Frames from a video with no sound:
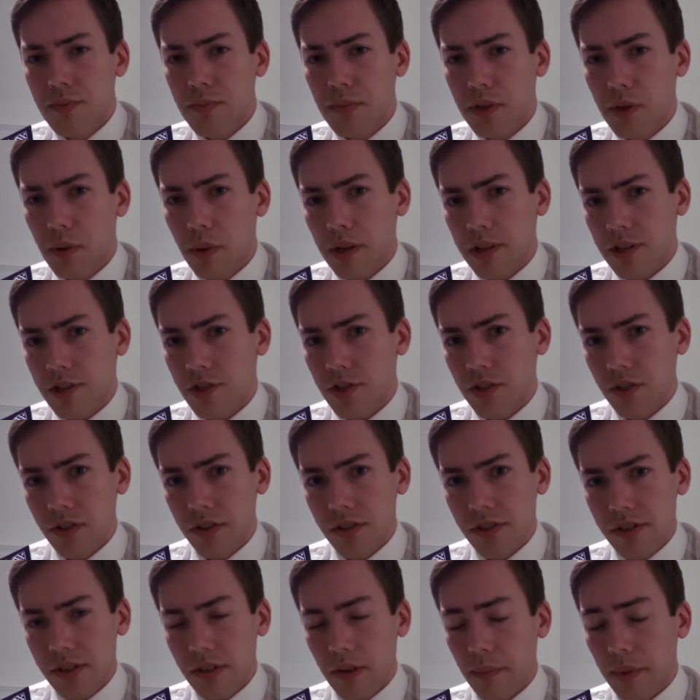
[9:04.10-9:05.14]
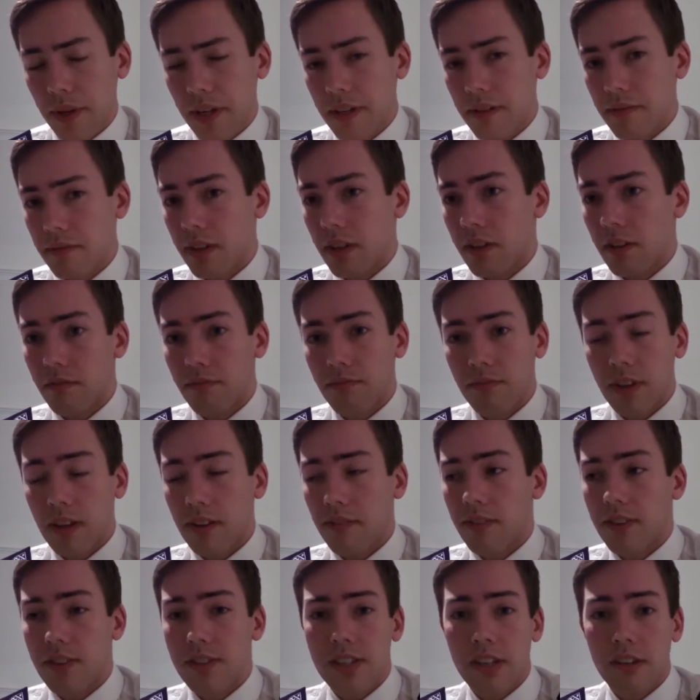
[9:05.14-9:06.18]
Ask me questions. I mean,
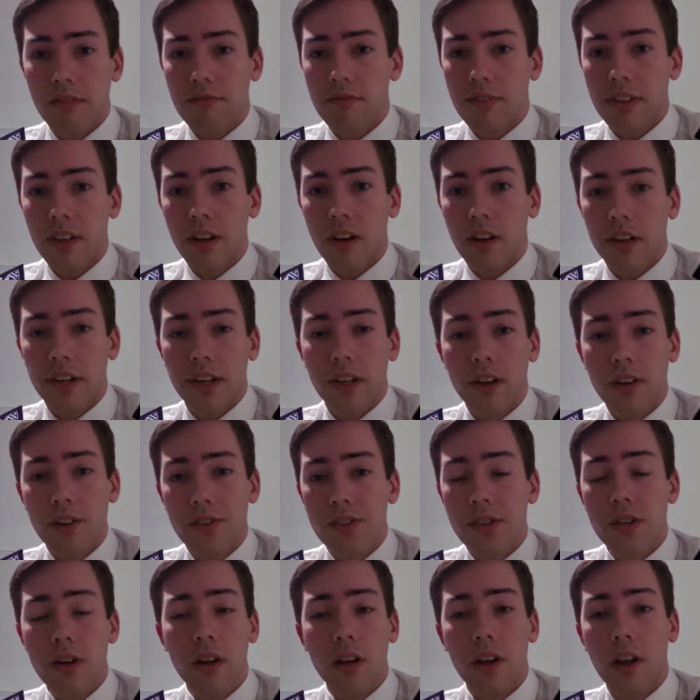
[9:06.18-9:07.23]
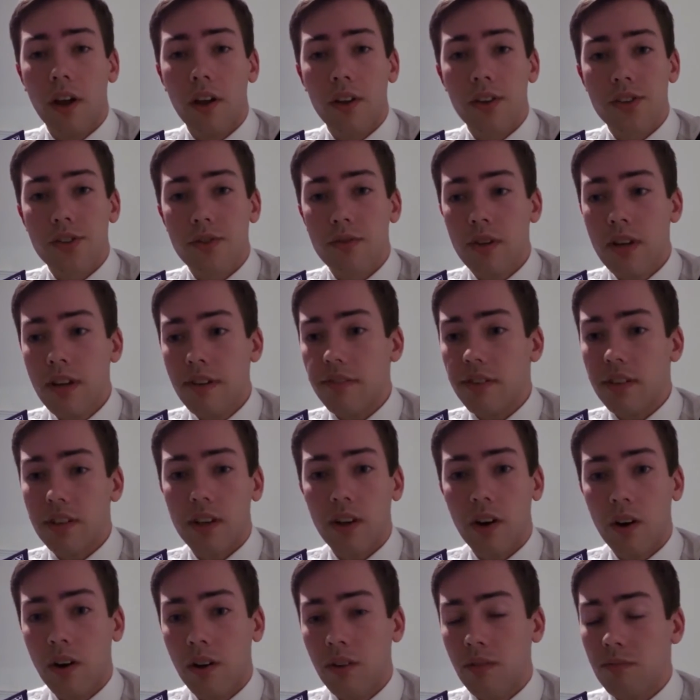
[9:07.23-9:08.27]
if it's something I can answer, I'll answer it. If I
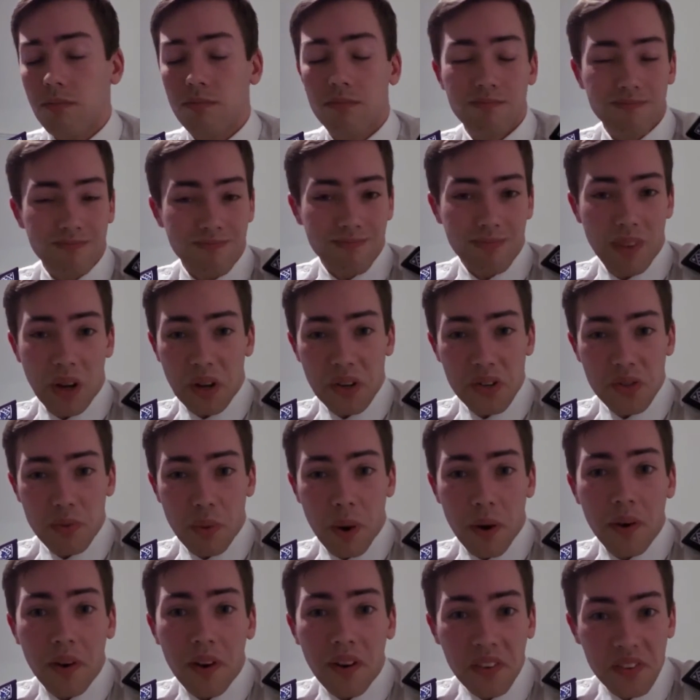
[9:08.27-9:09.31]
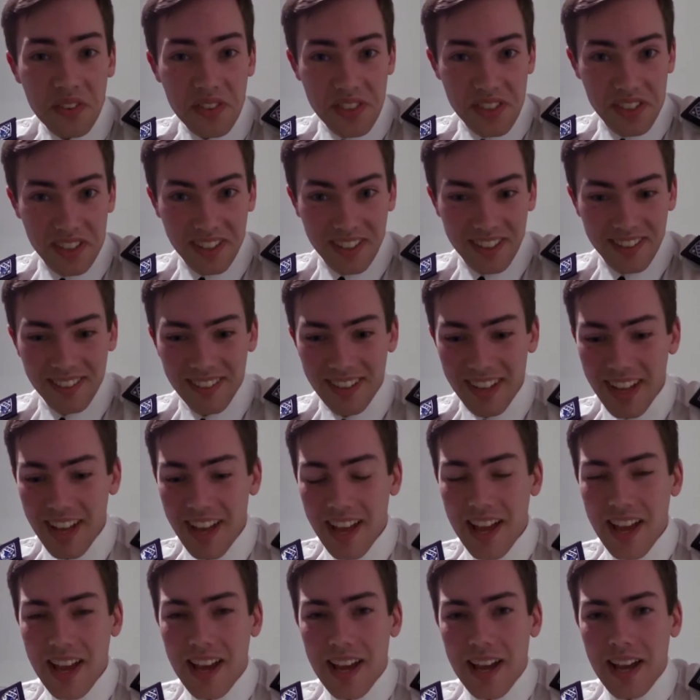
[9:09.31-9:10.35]
can't, I just won't answer.
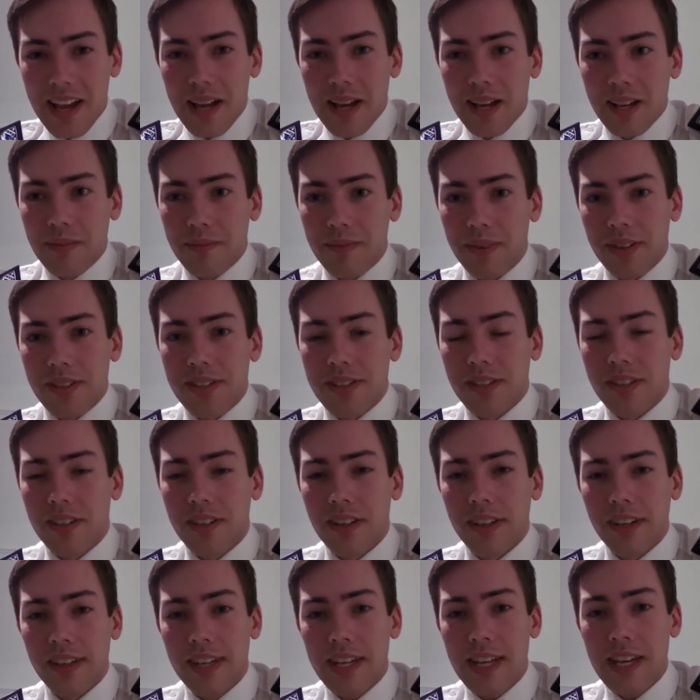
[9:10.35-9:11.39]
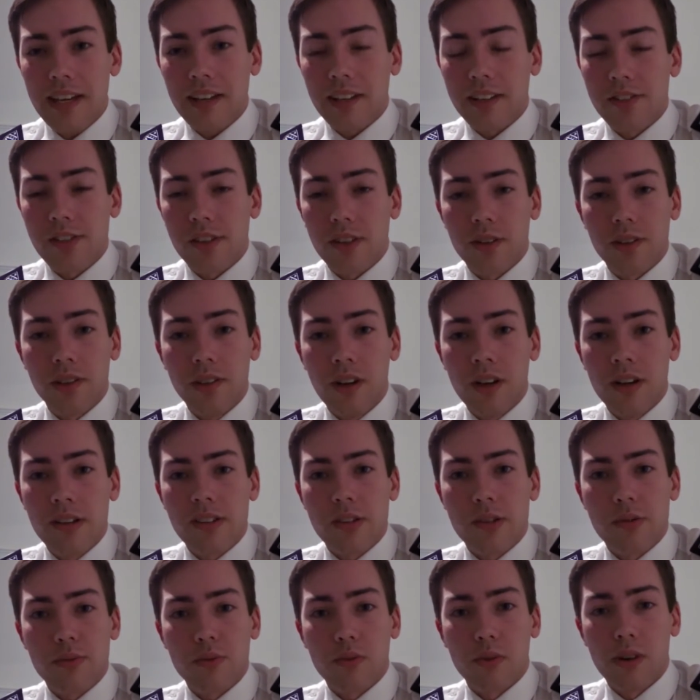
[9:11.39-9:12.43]
But yeah, so
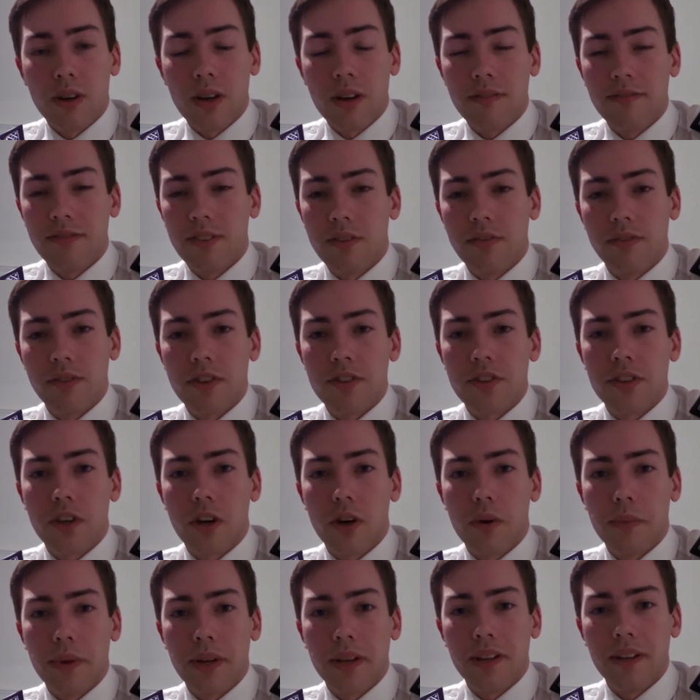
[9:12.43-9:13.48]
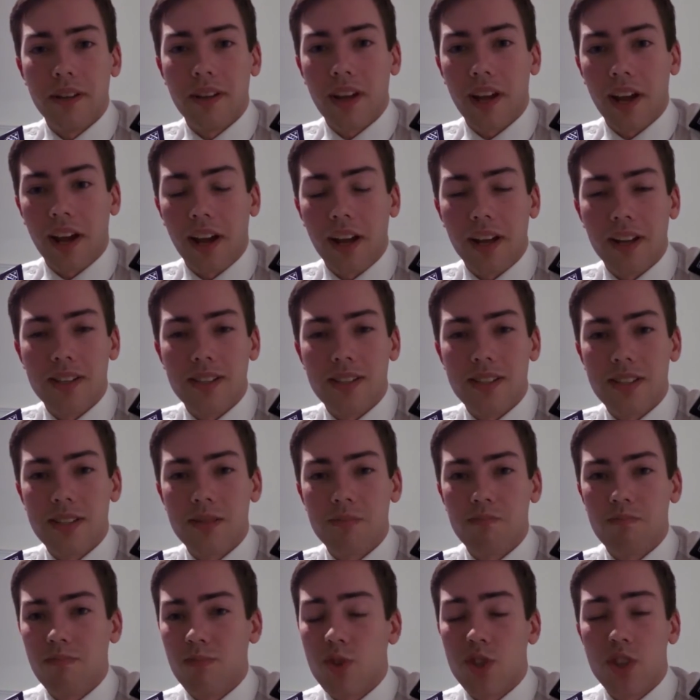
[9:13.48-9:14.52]
like, subscribe, feel free to comment
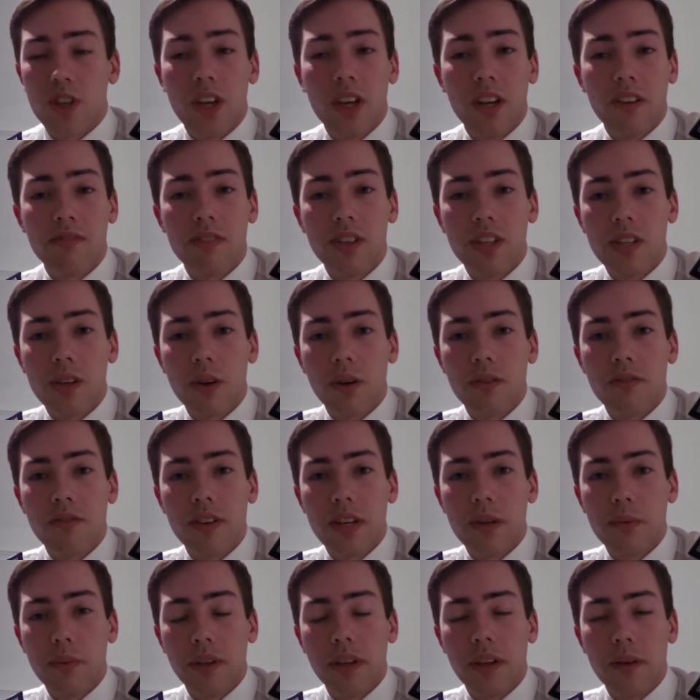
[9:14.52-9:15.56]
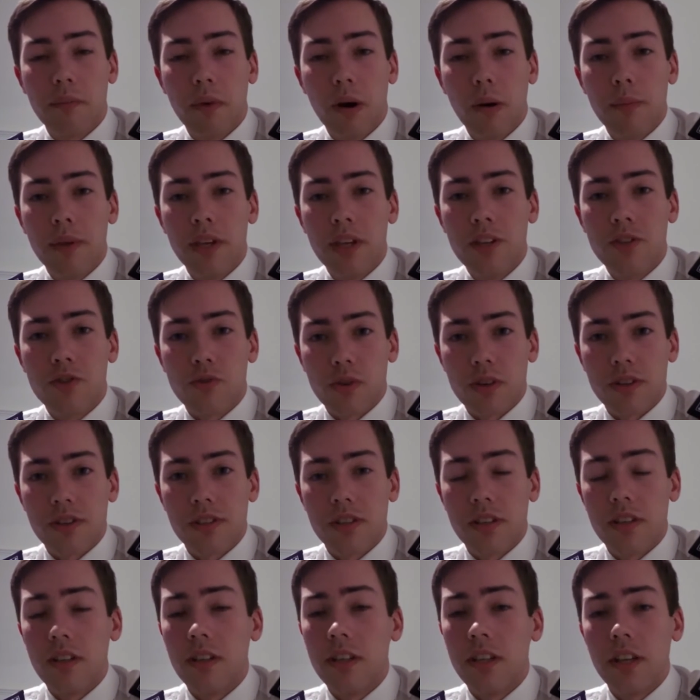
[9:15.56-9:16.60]
and share the video with anyone that might be
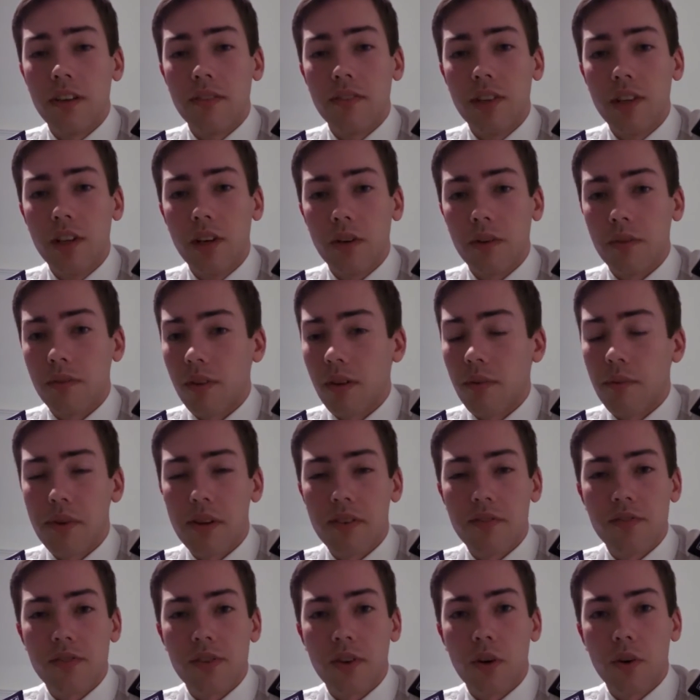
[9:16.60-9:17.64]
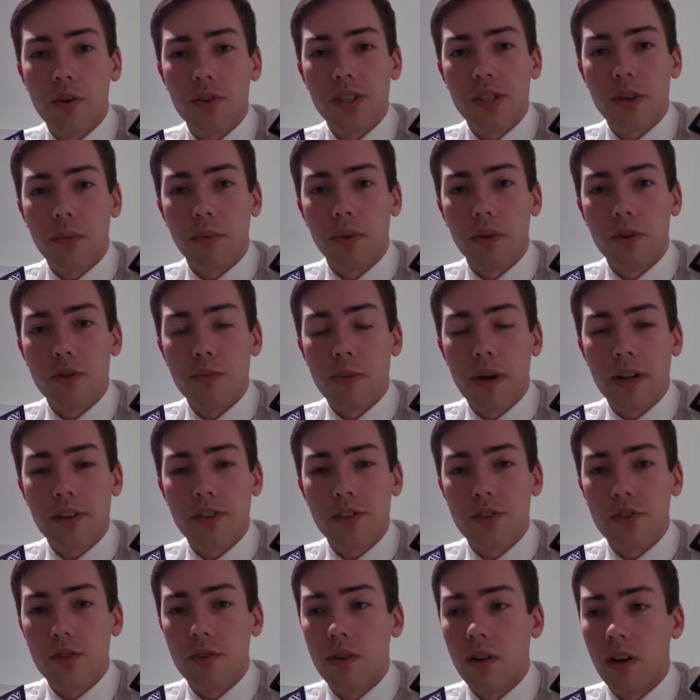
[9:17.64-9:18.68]
interested. You never know. I mean, if you've got someone who's
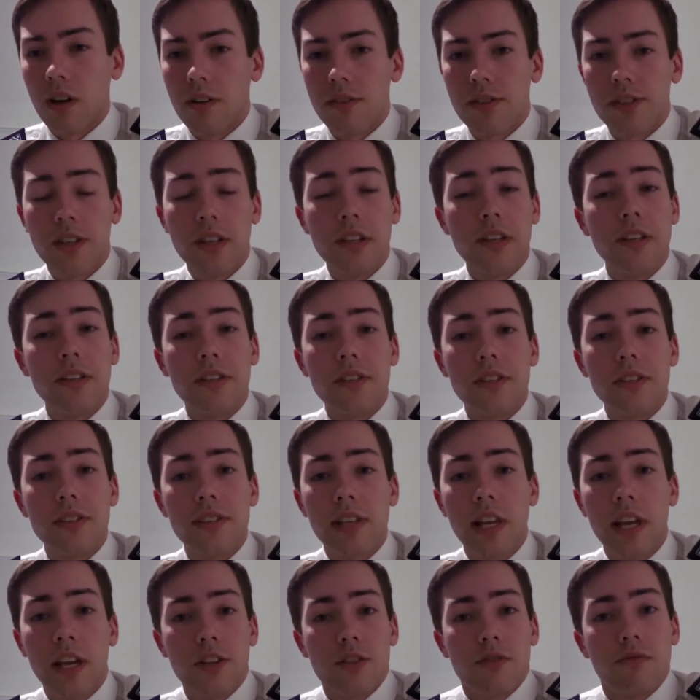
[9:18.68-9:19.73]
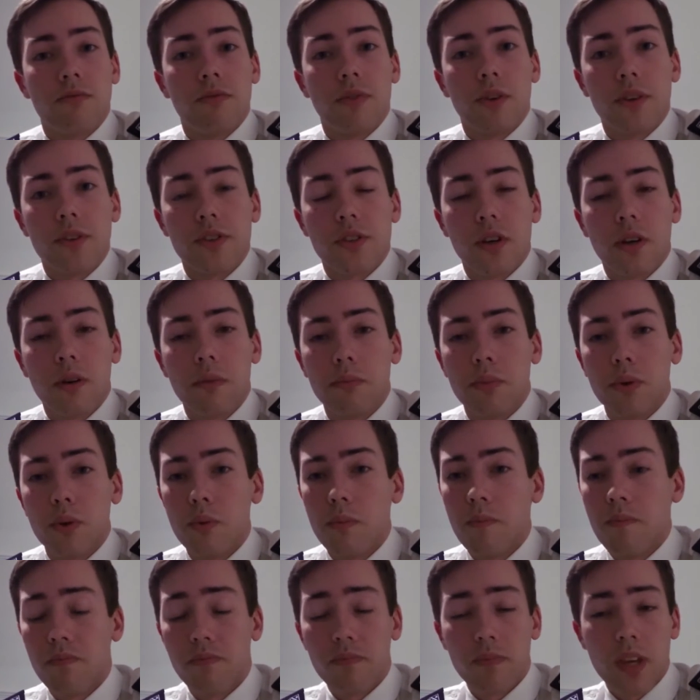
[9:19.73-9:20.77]
about to do like CTC selection, for
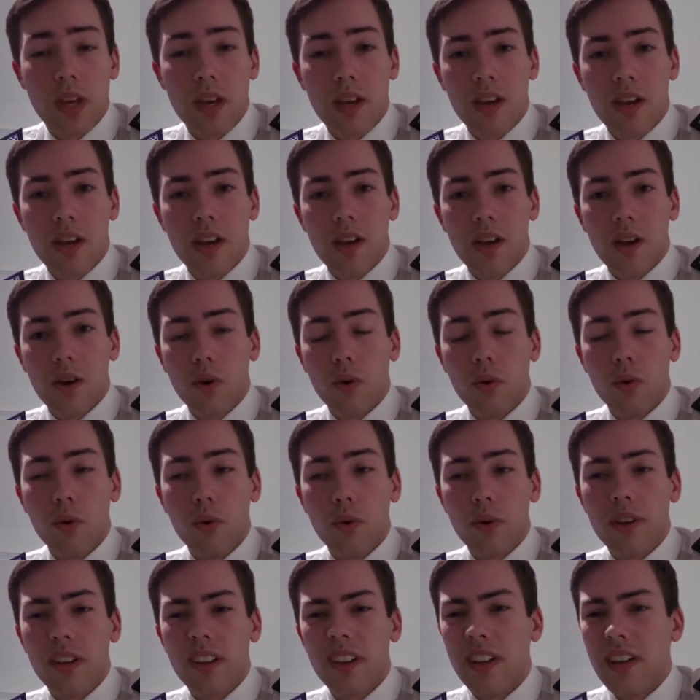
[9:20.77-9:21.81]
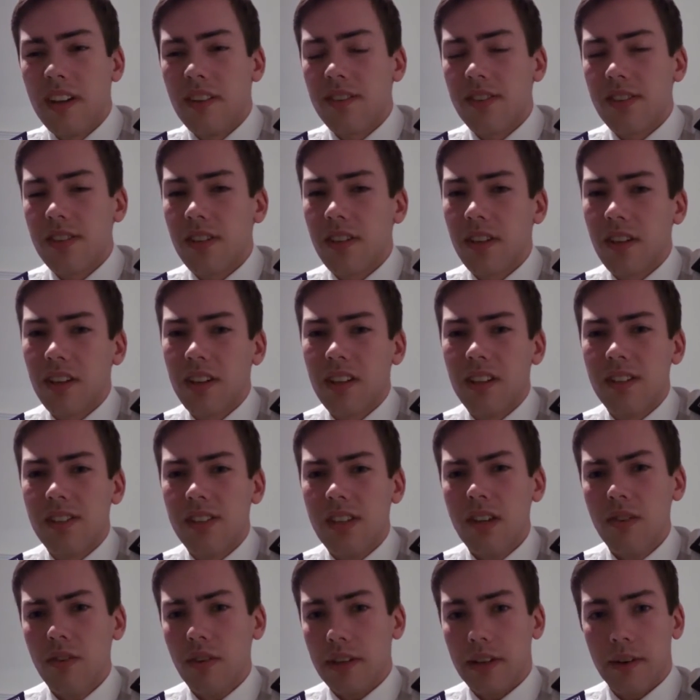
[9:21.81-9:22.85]
example, or is
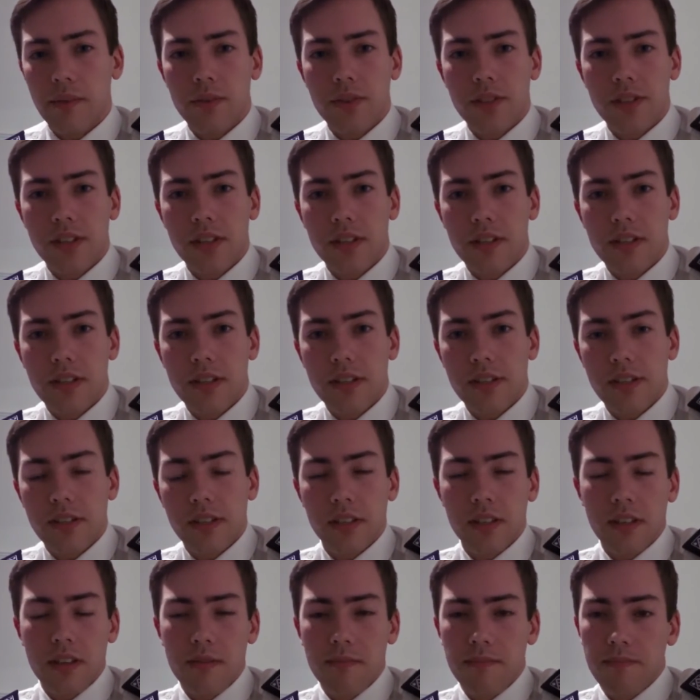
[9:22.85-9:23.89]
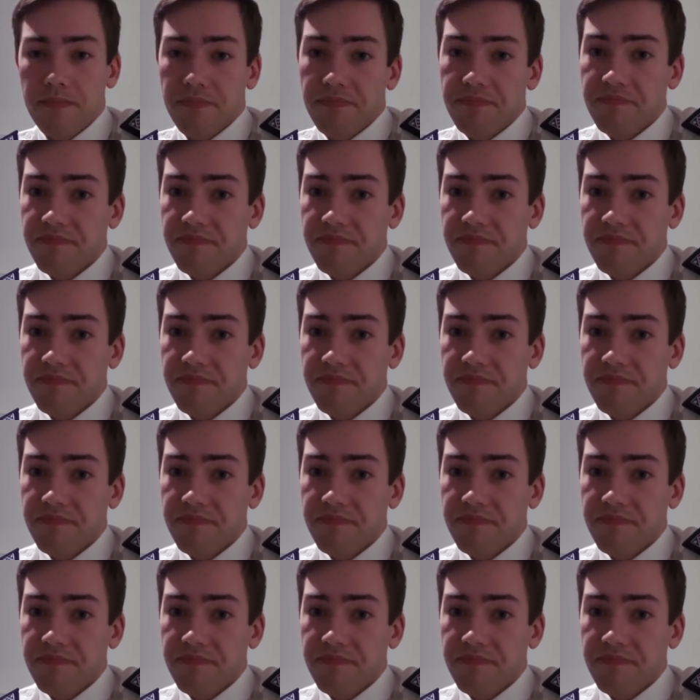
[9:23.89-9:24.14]
considering coming to CTC,